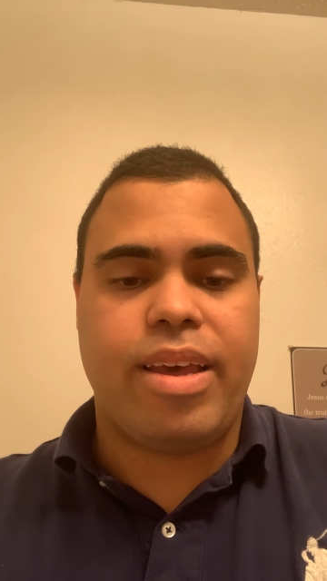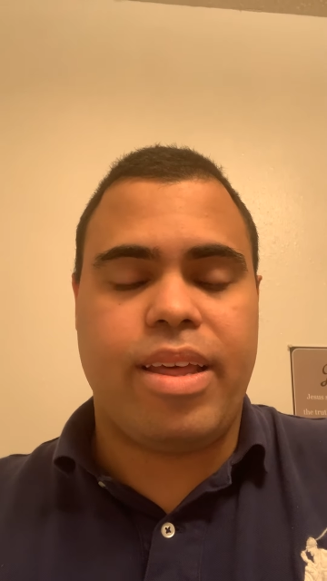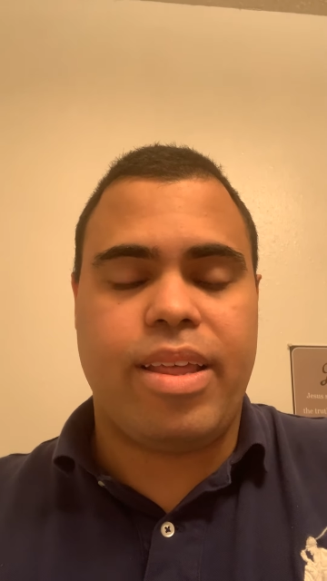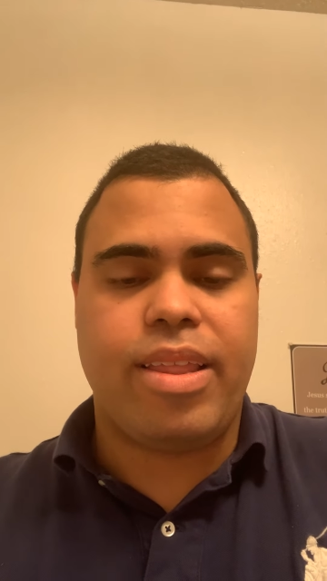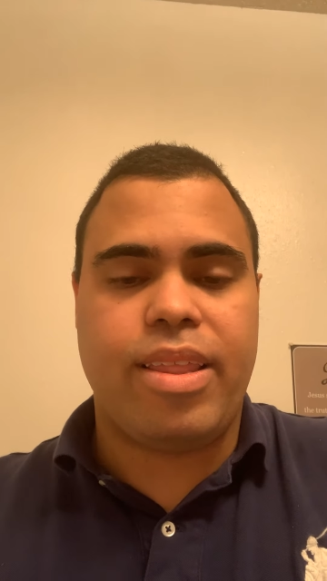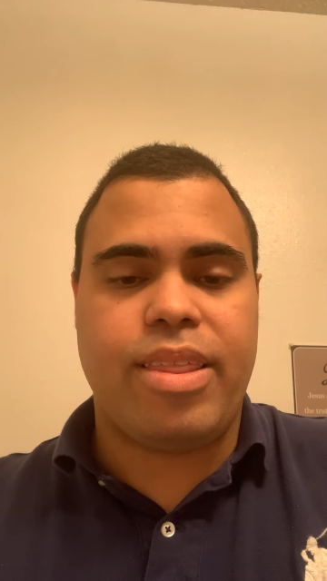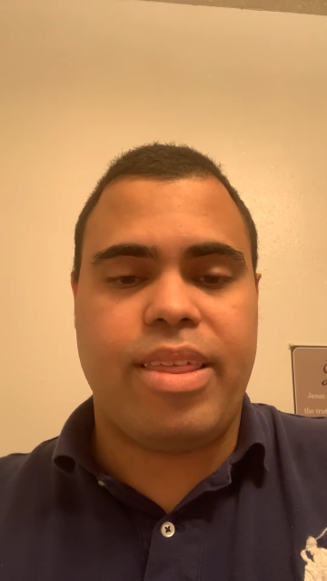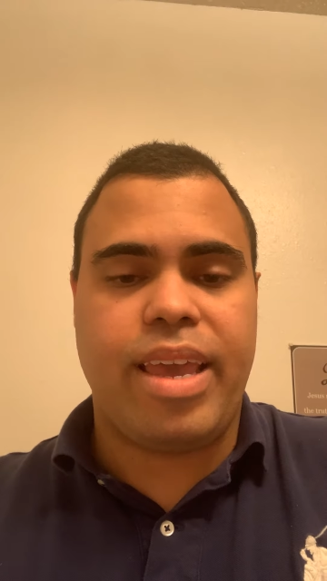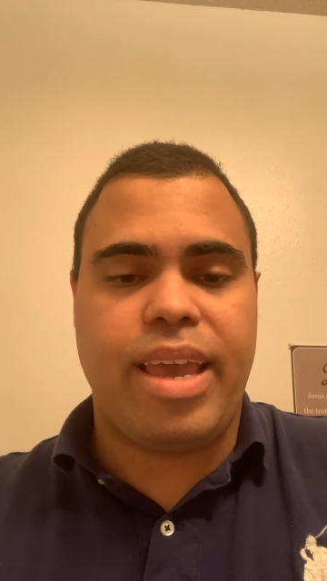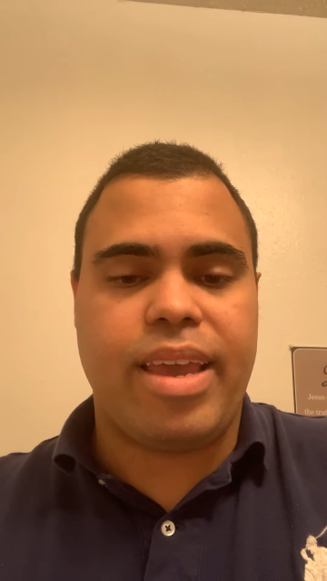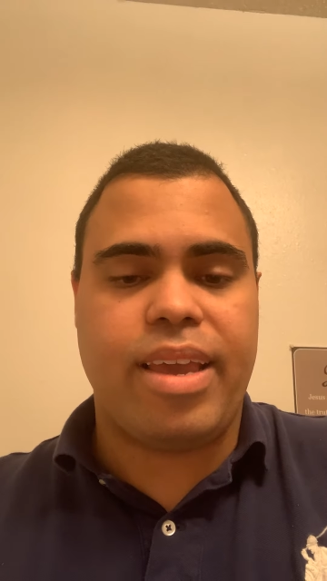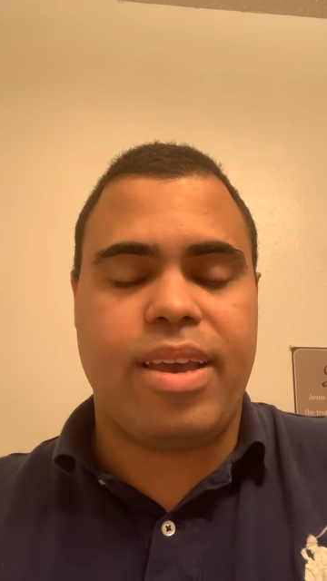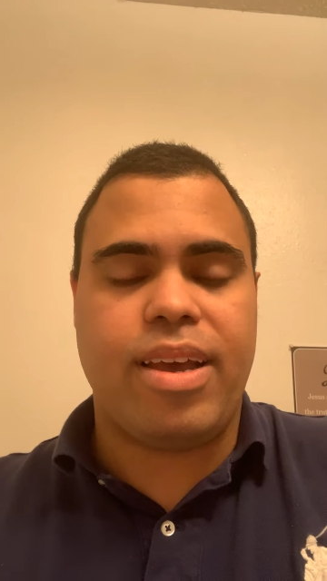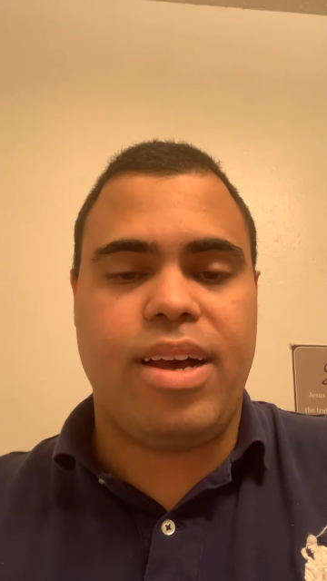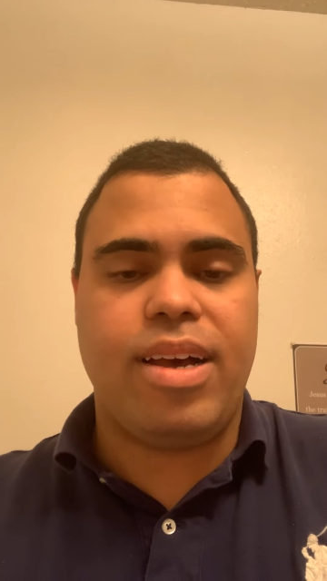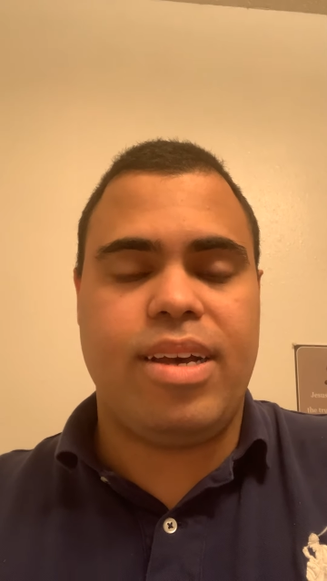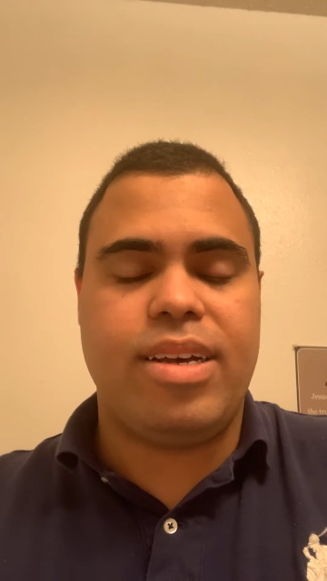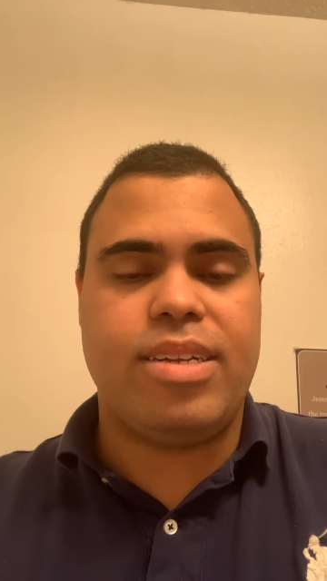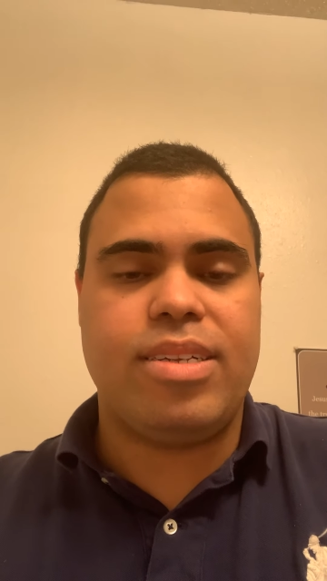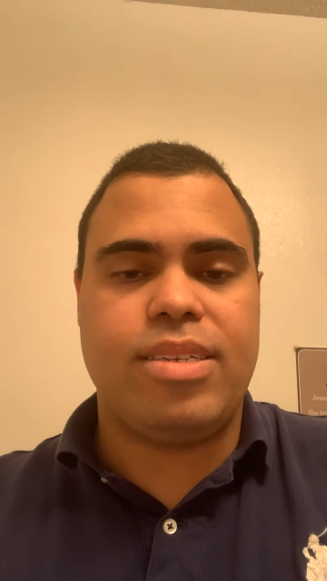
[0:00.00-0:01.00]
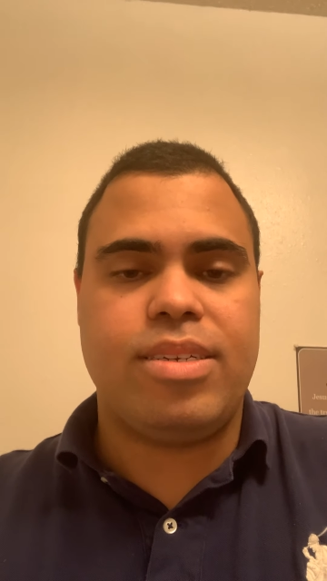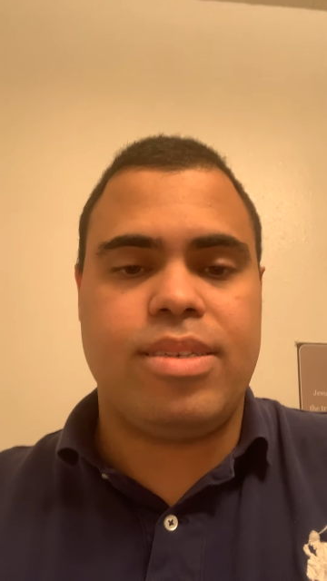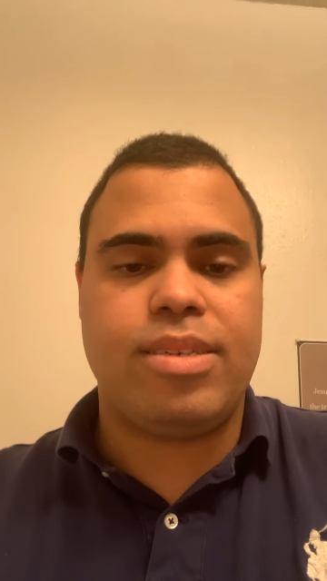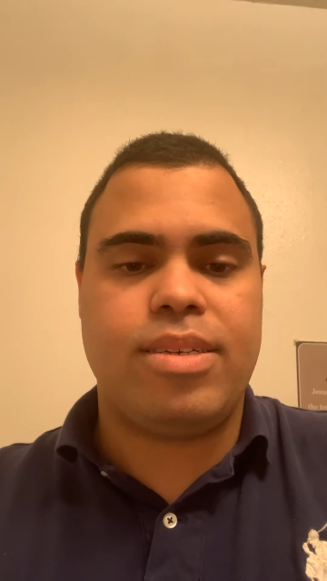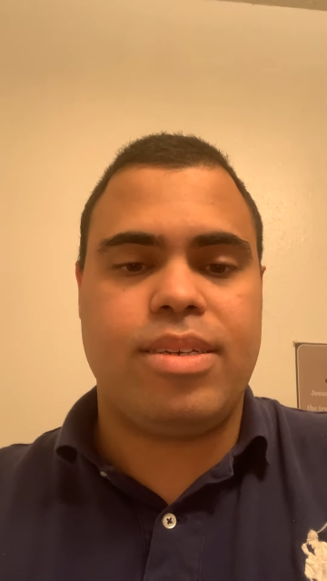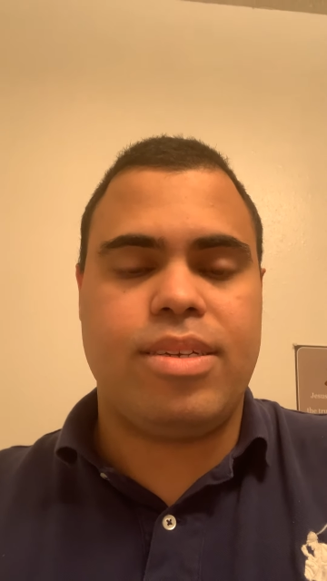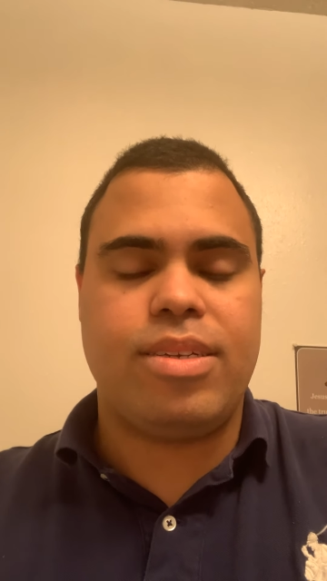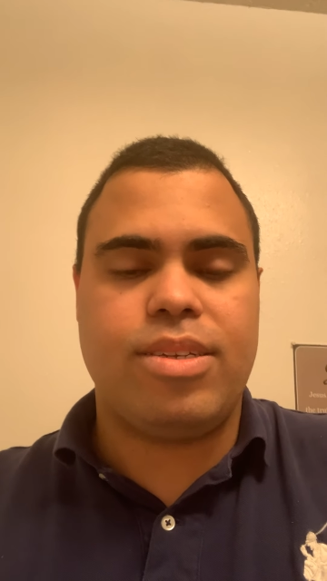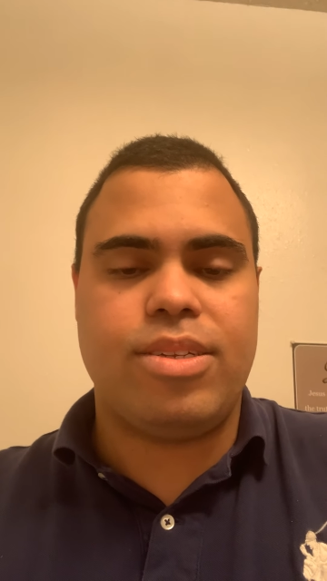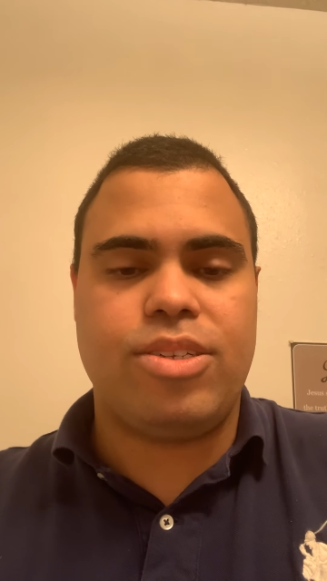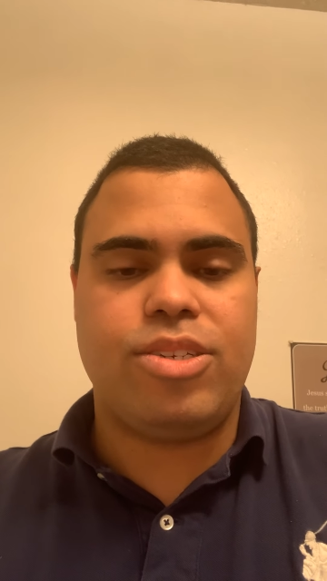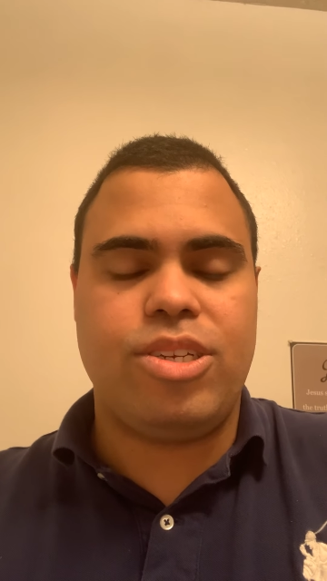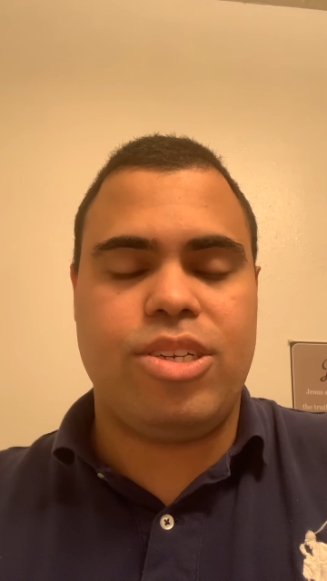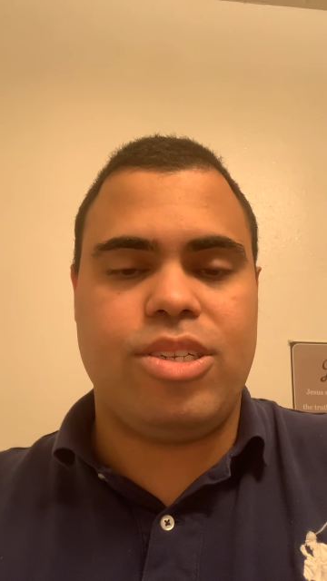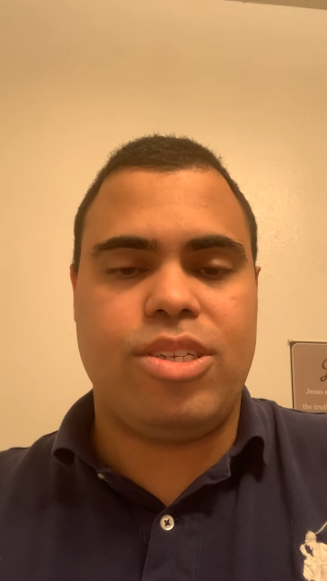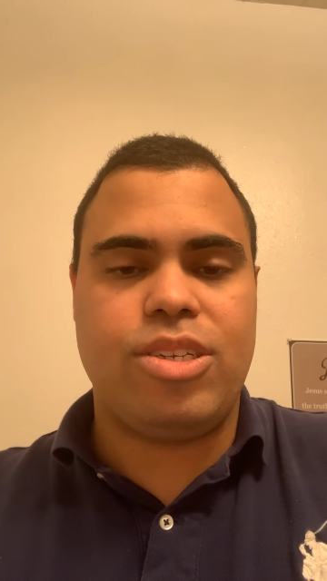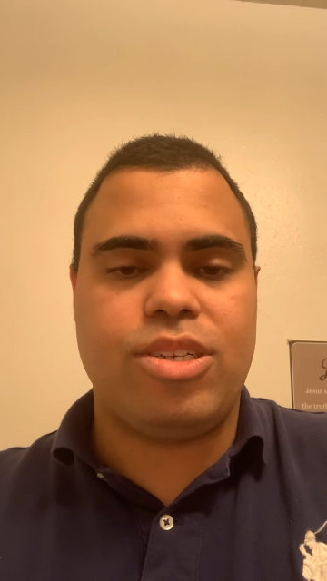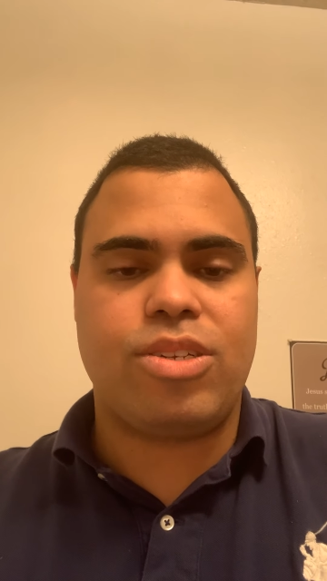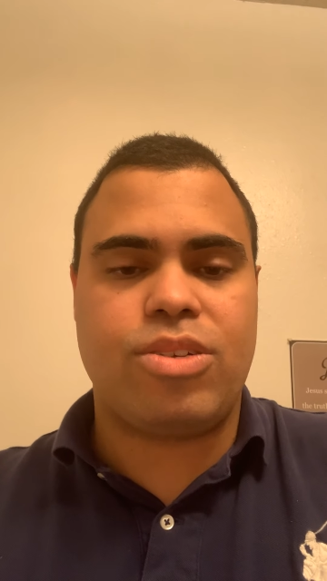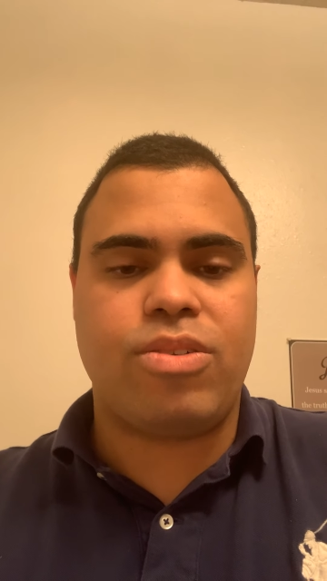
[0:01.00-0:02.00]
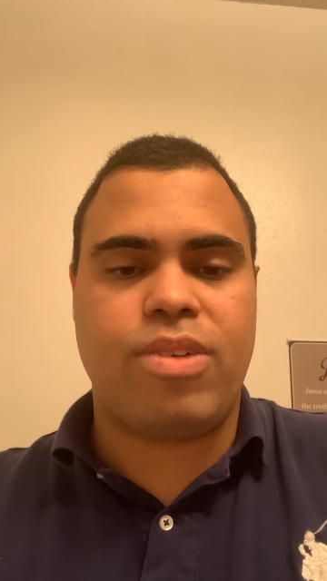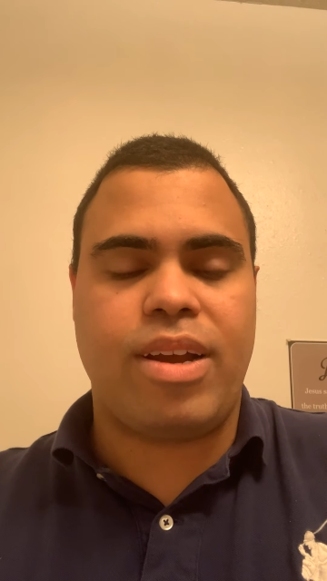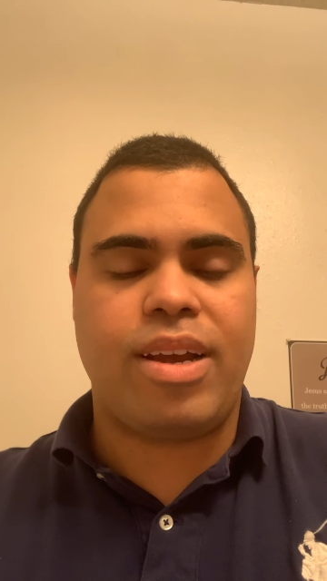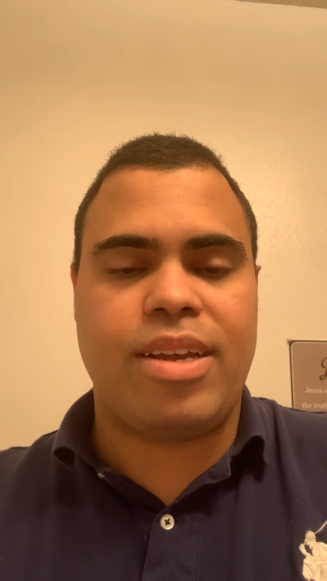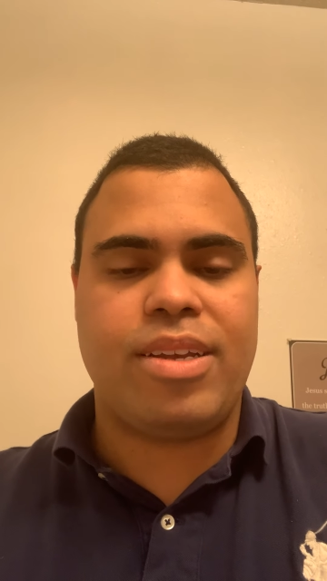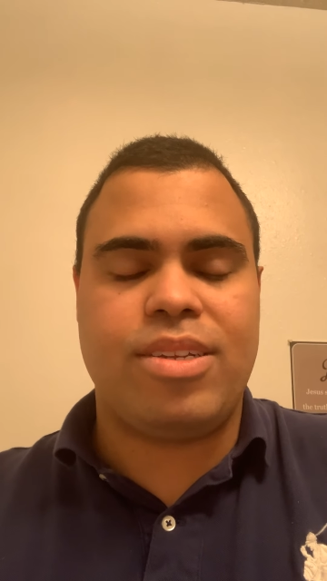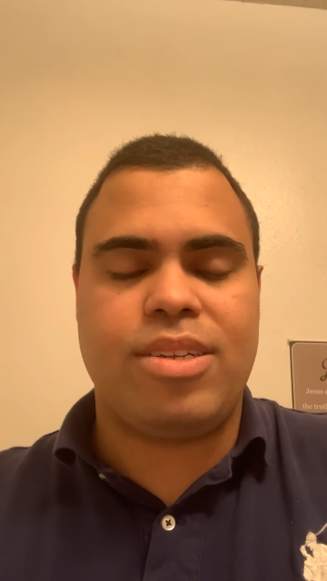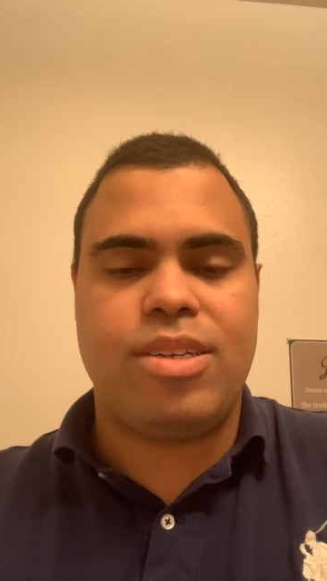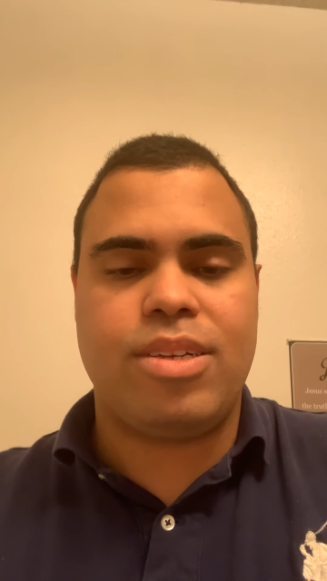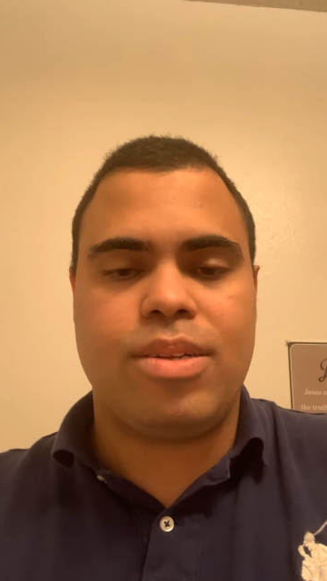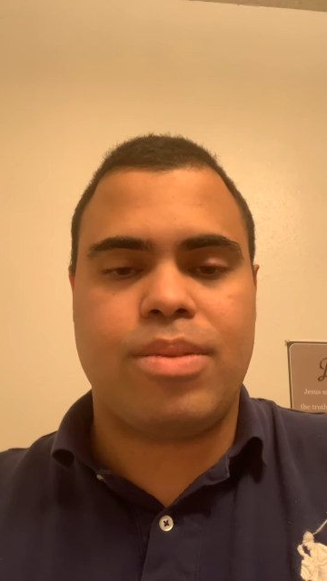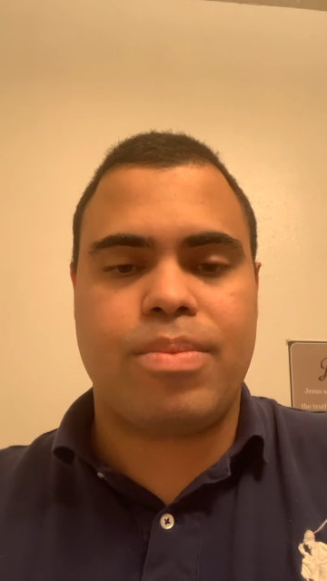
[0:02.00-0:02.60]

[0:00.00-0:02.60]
Thank God, Jesus Christ